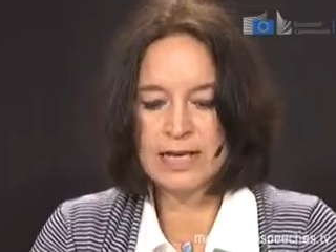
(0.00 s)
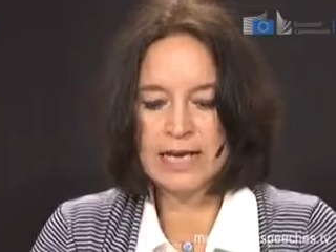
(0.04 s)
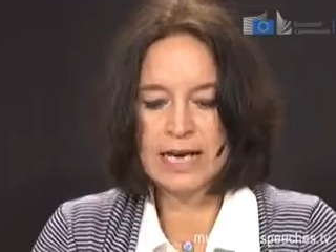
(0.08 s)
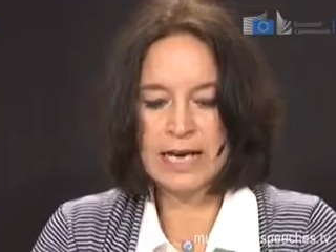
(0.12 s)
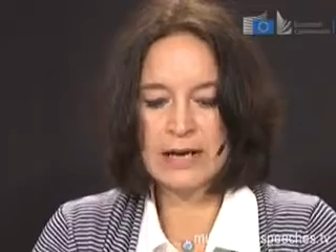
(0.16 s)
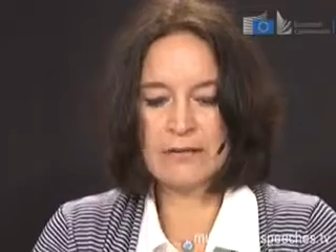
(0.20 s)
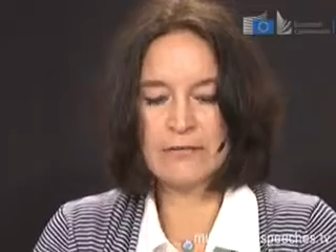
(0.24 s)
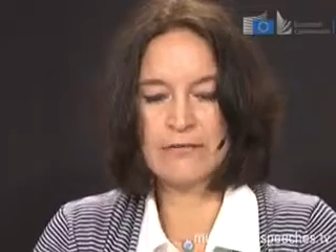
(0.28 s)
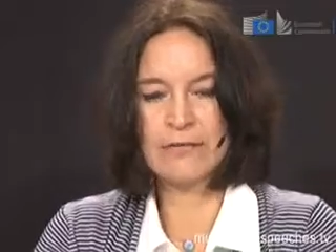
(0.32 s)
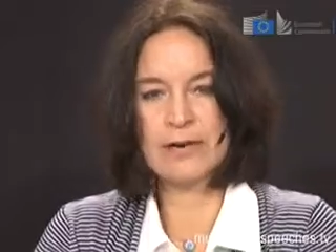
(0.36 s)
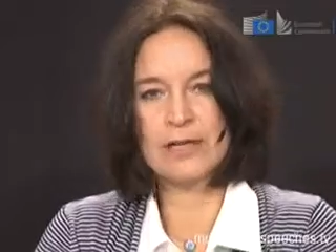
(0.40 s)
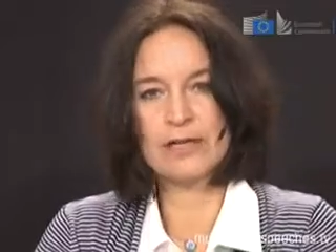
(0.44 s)

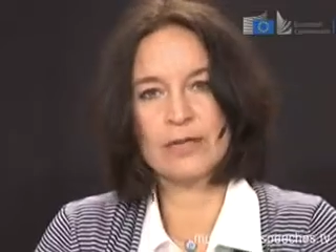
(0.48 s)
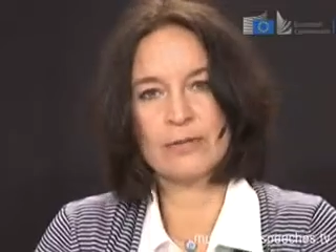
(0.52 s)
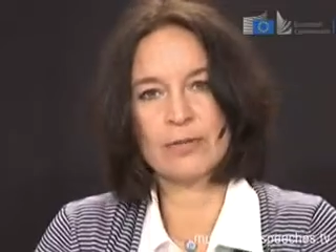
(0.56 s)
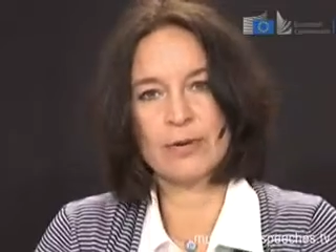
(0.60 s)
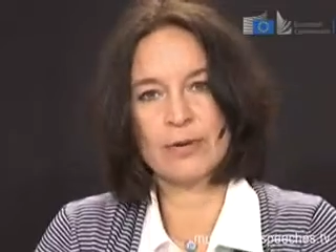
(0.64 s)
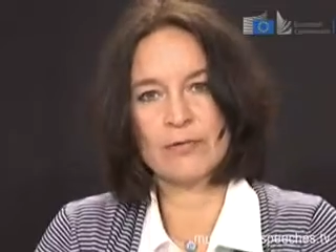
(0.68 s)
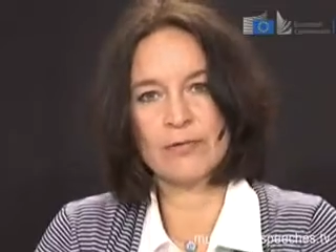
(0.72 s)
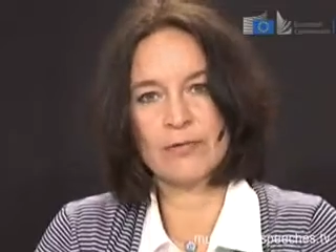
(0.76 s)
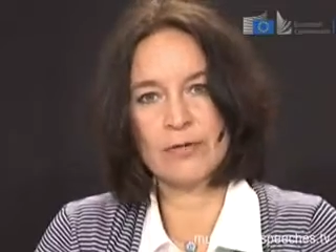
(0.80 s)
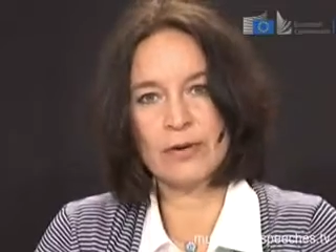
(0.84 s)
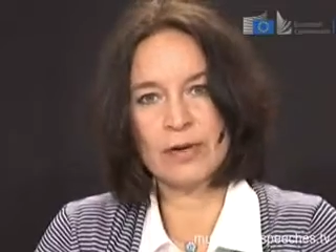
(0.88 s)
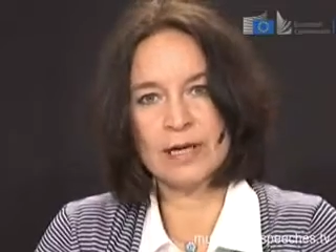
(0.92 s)
if we're to
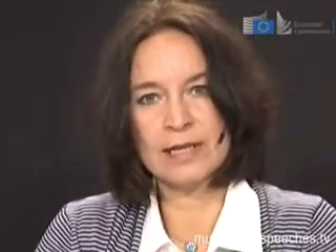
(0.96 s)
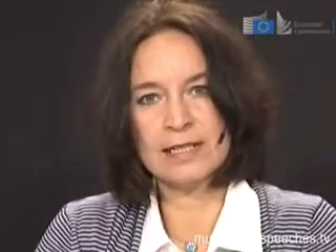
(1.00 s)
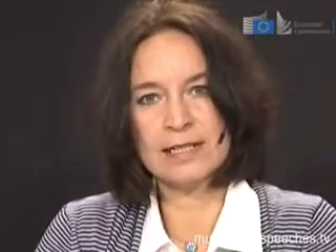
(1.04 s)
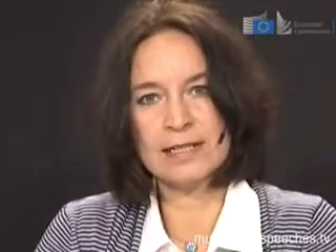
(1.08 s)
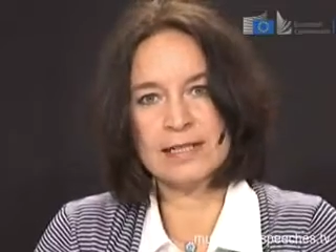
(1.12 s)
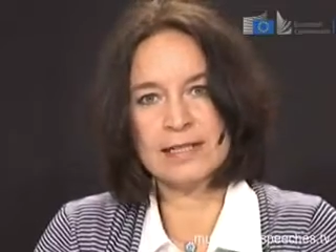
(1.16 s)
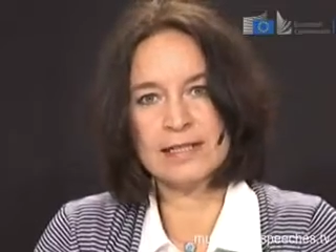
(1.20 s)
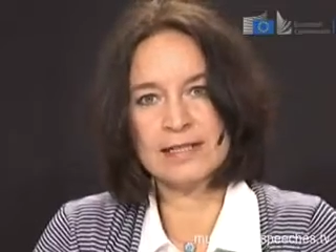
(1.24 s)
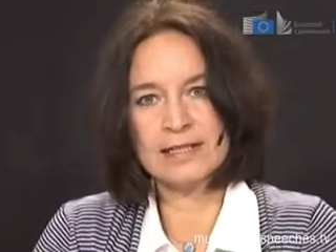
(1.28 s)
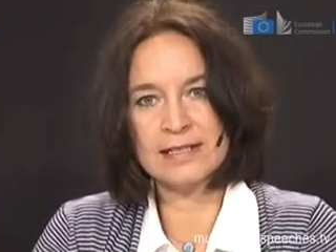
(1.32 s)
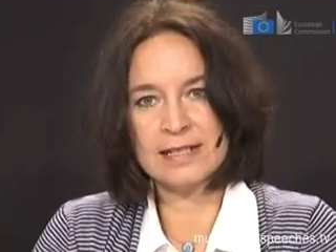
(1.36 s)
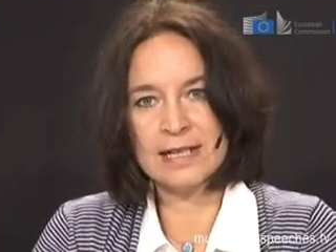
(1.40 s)
avoid
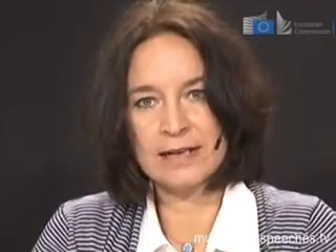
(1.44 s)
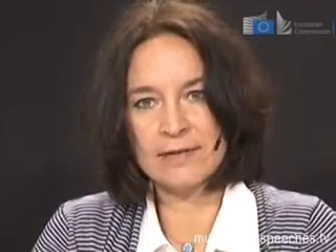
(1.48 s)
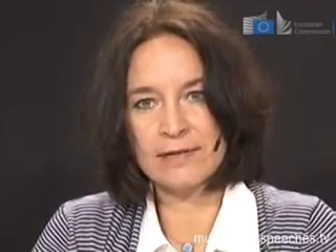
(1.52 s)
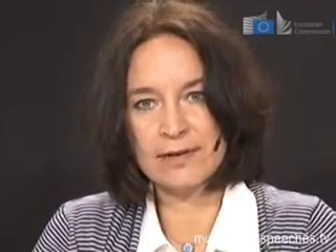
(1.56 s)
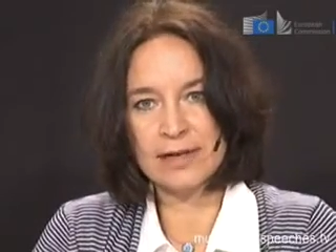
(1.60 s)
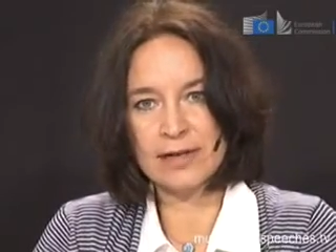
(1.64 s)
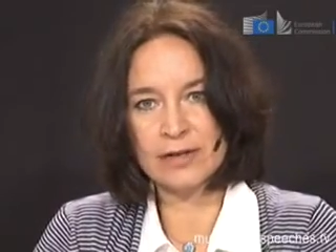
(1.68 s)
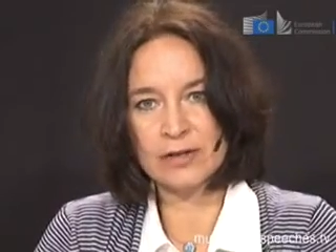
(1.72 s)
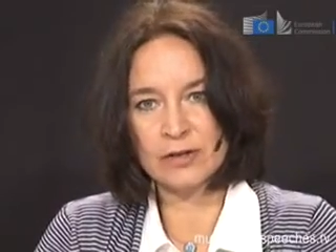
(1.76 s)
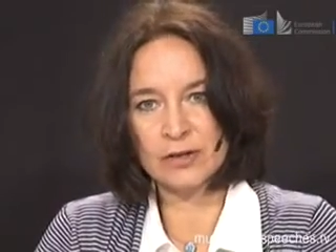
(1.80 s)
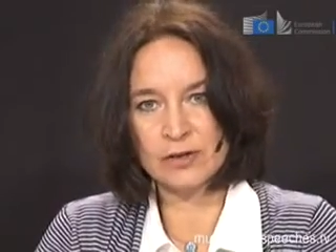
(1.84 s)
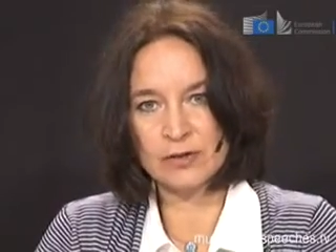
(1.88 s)

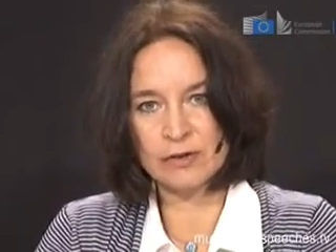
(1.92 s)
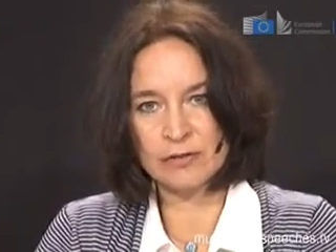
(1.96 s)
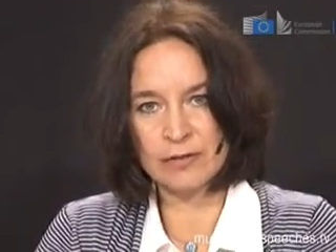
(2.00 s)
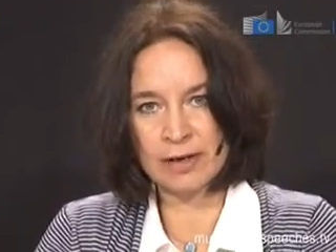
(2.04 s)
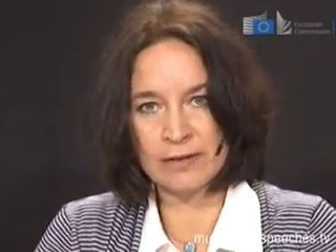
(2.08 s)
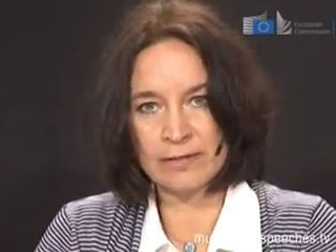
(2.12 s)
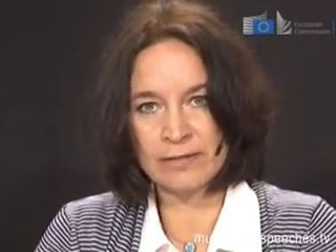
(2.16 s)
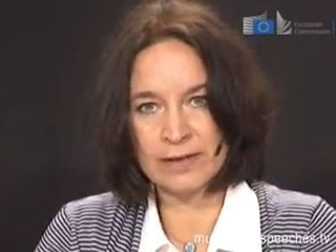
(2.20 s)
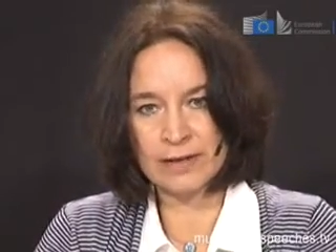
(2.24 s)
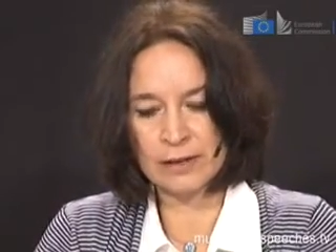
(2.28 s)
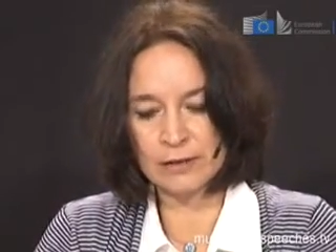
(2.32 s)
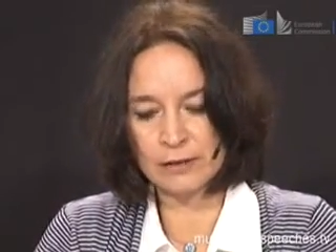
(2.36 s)
serious
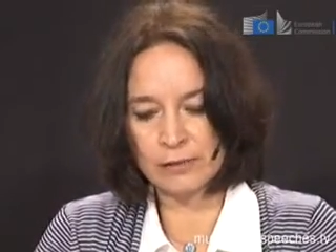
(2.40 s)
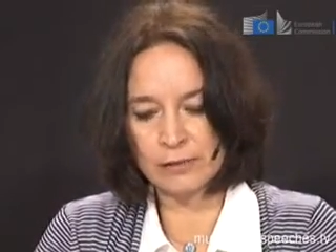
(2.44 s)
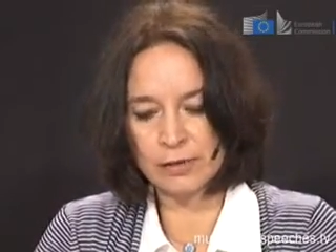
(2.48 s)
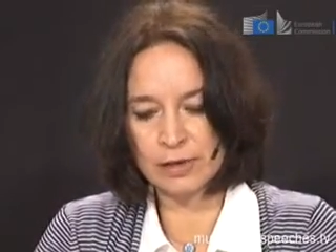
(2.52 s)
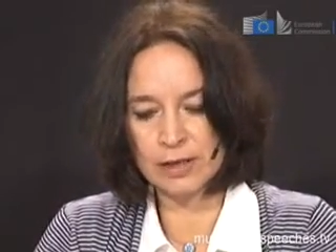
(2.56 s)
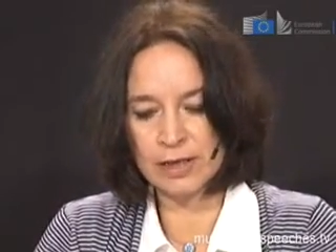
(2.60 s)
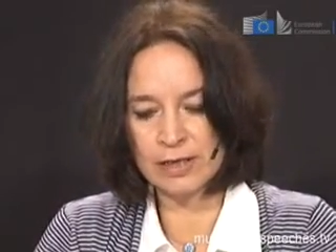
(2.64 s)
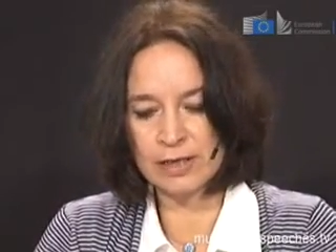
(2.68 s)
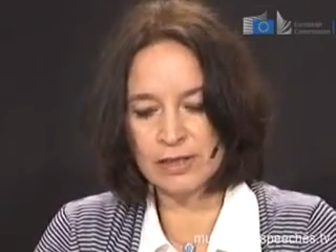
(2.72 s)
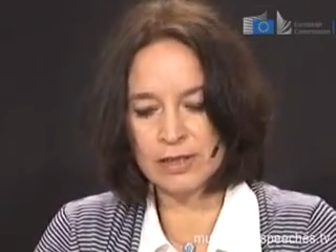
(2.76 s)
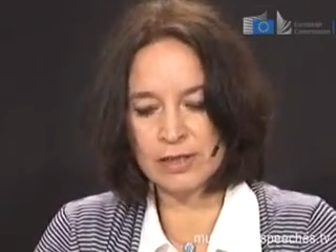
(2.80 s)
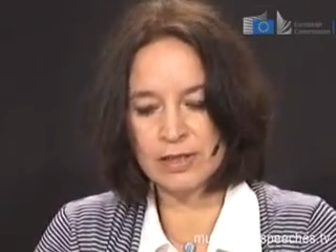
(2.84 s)
traffic
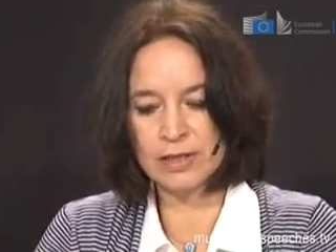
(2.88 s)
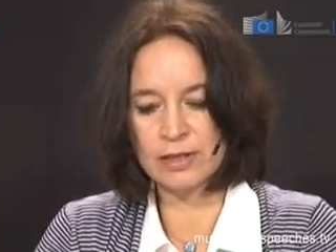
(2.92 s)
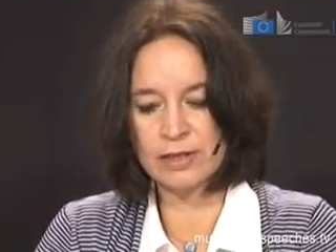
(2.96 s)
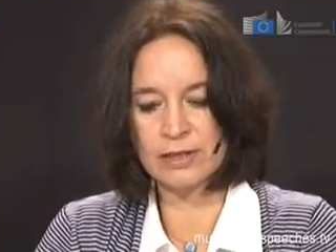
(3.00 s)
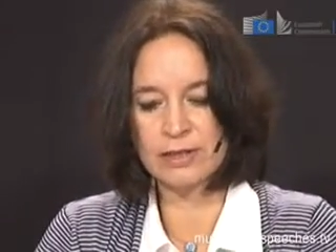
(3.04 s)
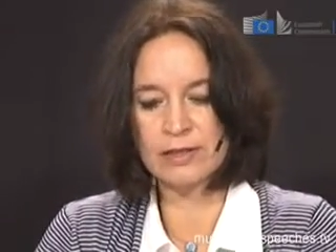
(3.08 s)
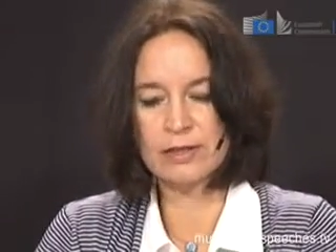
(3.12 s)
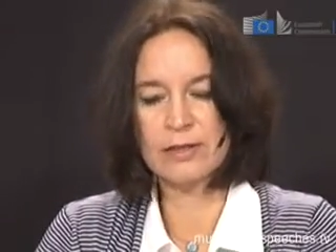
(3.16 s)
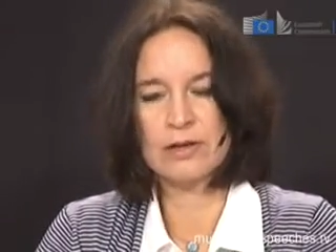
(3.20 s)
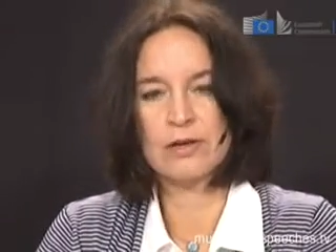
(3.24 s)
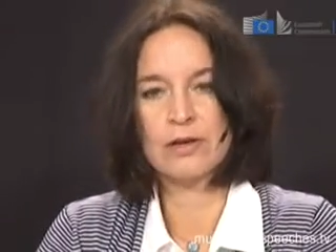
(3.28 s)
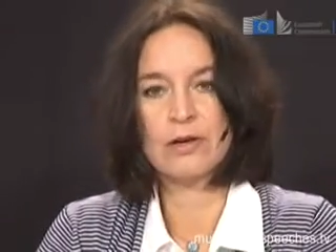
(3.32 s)

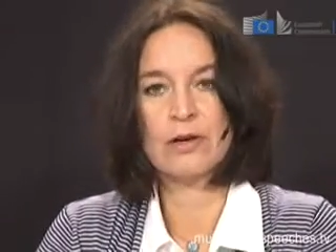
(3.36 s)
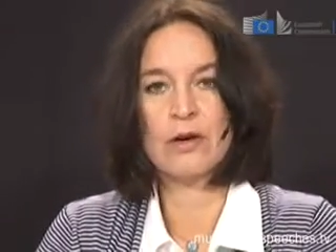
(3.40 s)
congestion